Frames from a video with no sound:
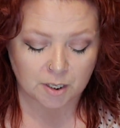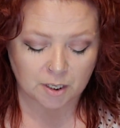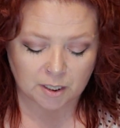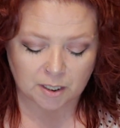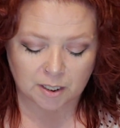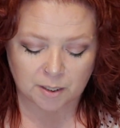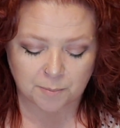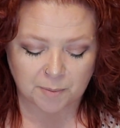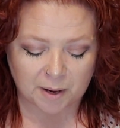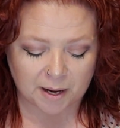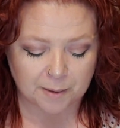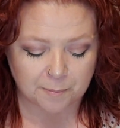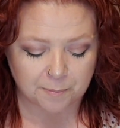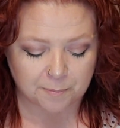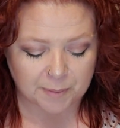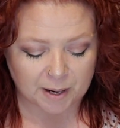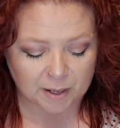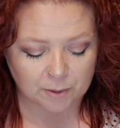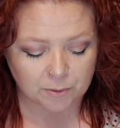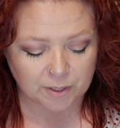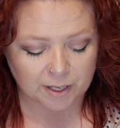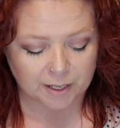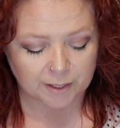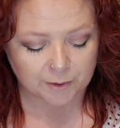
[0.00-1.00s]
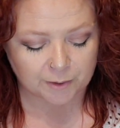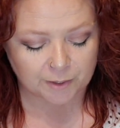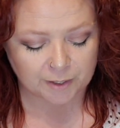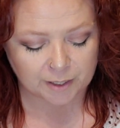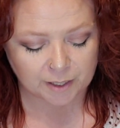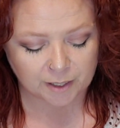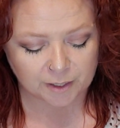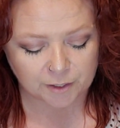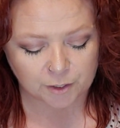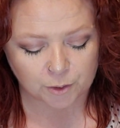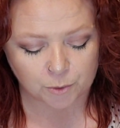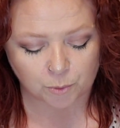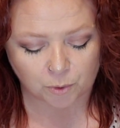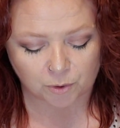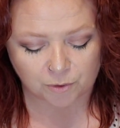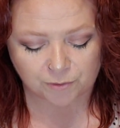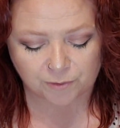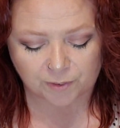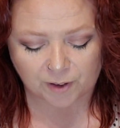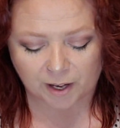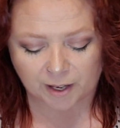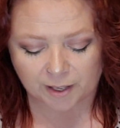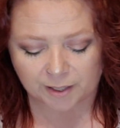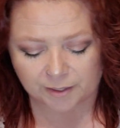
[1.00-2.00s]
In my about area, you will
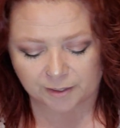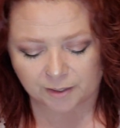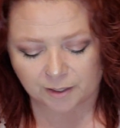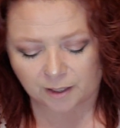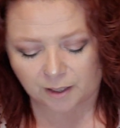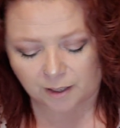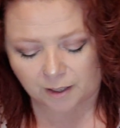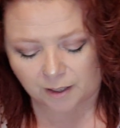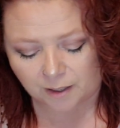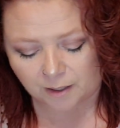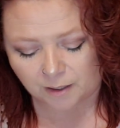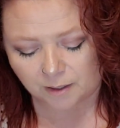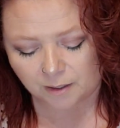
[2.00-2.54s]
find a